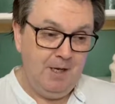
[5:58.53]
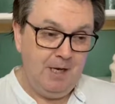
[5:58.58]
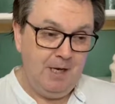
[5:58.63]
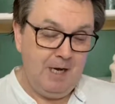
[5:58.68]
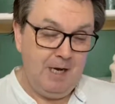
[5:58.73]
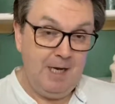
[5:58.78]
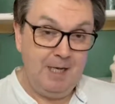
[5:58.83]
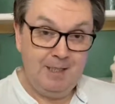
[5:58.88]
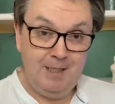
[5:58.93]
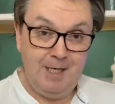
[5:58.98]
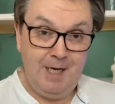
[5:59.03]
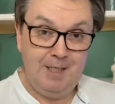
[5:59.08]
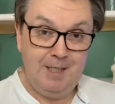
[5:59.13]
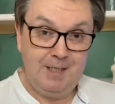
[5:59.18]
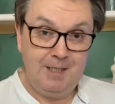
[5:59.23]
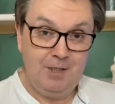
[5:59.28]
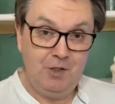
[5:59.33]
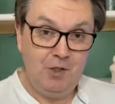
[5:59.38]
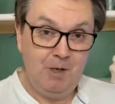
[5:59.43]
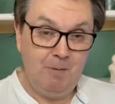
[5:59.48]
And I
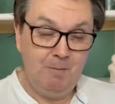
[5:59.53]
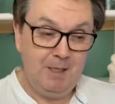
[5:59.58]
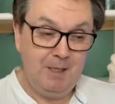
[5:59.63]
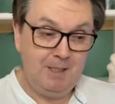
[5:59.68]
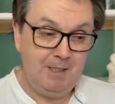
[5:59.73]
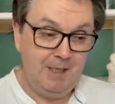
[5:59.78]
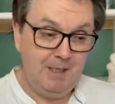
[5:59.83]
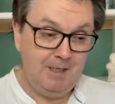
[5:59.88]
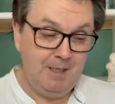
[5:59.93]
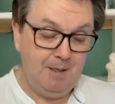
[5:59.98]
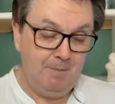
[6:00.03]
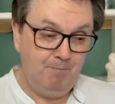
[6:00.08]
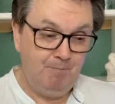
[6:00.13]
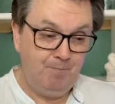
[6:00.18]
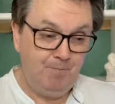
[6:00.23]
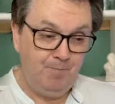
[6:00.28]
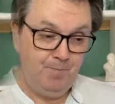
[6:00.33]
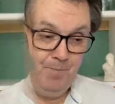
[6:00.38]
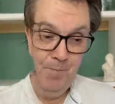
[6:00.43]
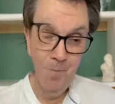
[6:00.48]
said to Jim, I said,
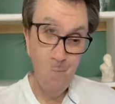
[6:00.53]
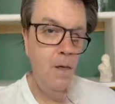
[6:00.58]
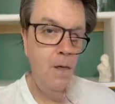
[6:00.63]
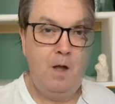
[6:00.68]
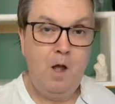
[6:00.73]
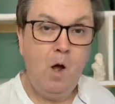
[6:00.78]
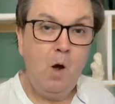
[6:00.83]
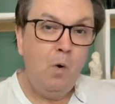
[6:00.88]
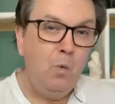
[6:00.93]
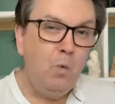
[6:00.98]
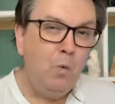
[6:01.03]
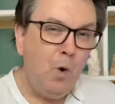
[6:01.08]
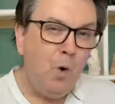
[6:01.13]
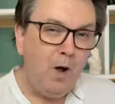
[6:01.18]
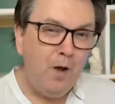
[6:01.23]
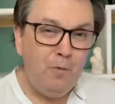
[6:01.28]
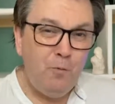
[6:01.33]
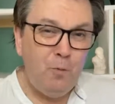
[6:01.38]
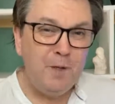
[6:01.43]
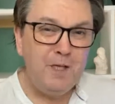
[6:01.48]

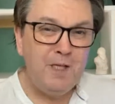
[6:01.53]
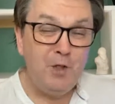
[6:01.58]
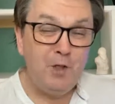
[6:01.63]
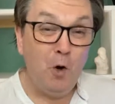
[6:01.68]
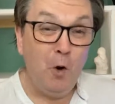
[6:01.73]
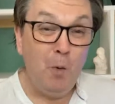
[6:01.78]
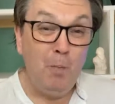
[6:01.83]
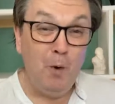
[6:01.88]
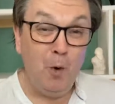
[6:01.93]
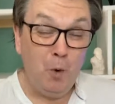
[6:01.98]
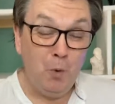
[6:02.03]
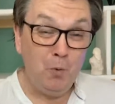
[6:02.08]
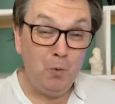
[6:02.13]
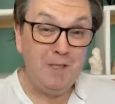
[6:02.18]
what if we stop it all